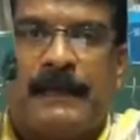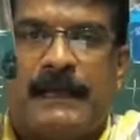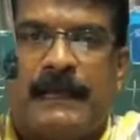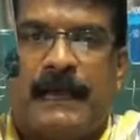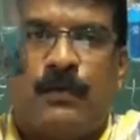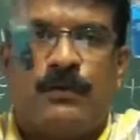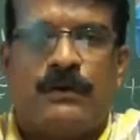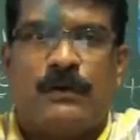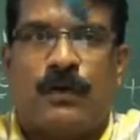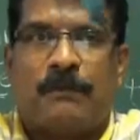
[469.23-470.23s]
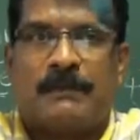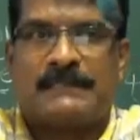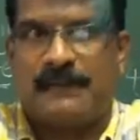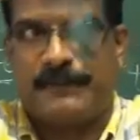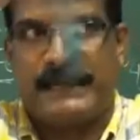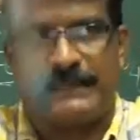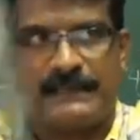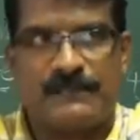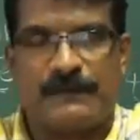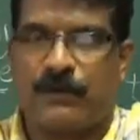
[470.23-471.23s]
now copper
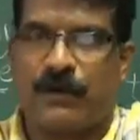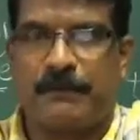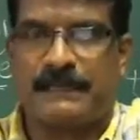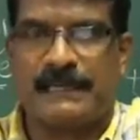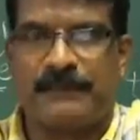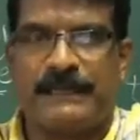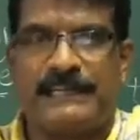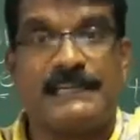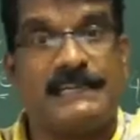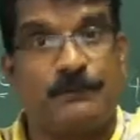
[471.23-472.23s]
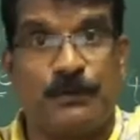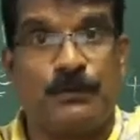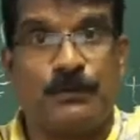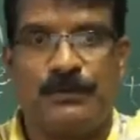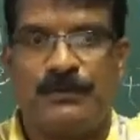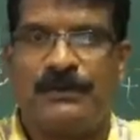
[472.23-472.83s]
sulfate, this one copper sulfate, it is blue,